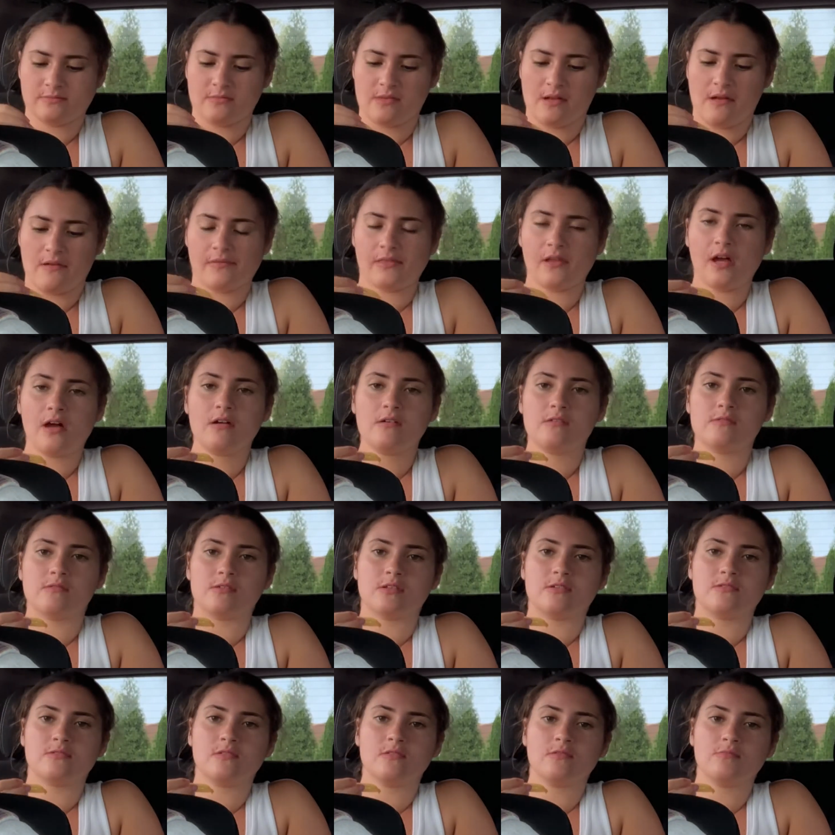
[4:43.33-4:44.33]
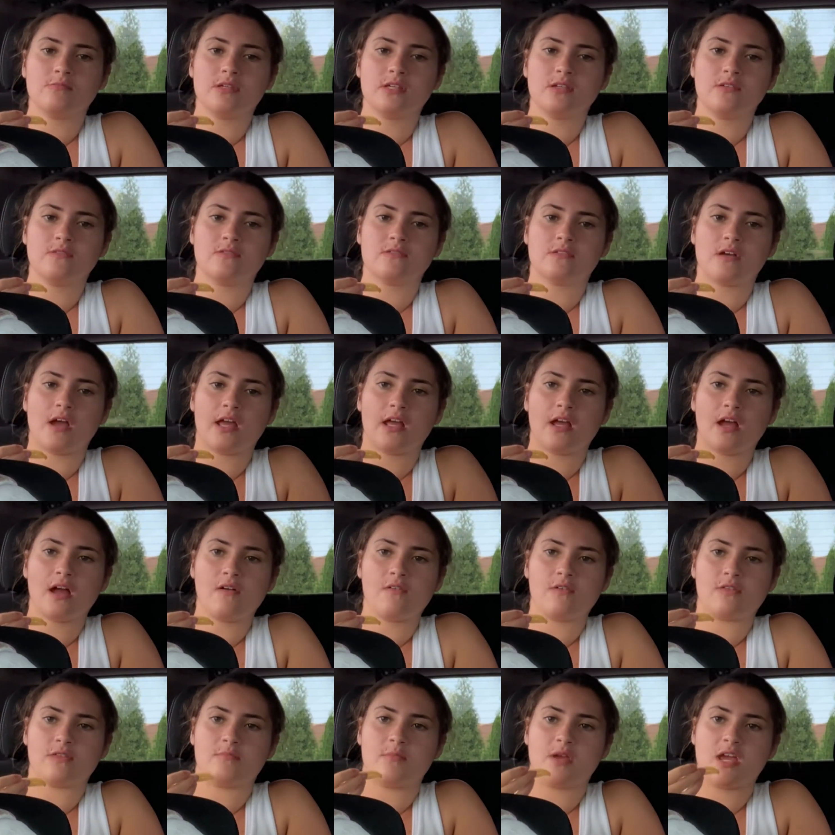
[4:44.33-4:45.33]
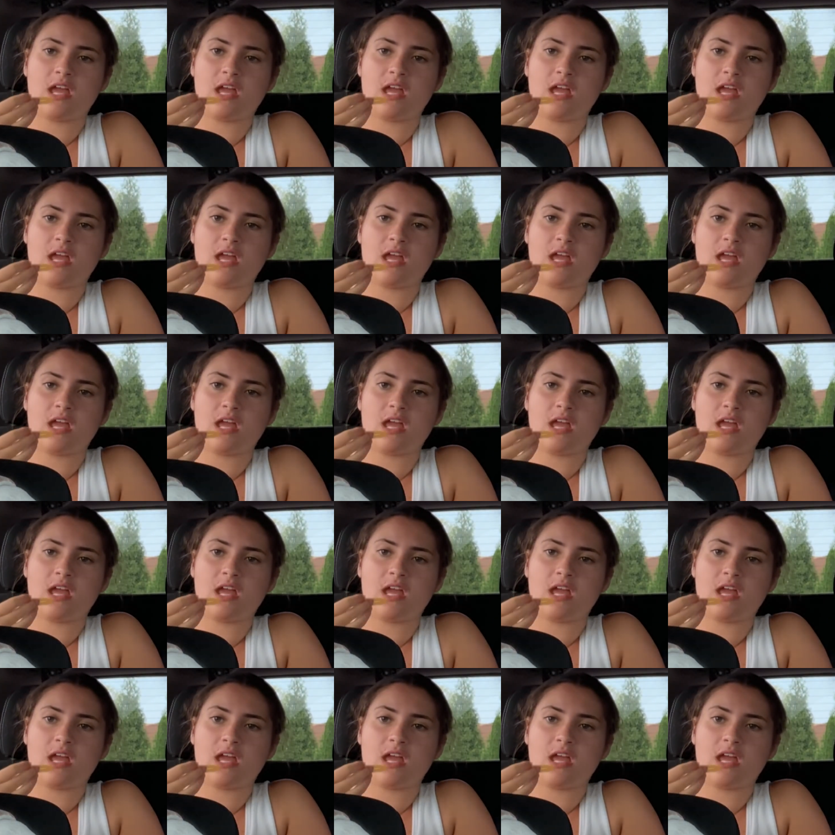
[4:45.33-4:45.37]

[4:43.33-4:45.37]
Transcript: No, you told me you would hang out. First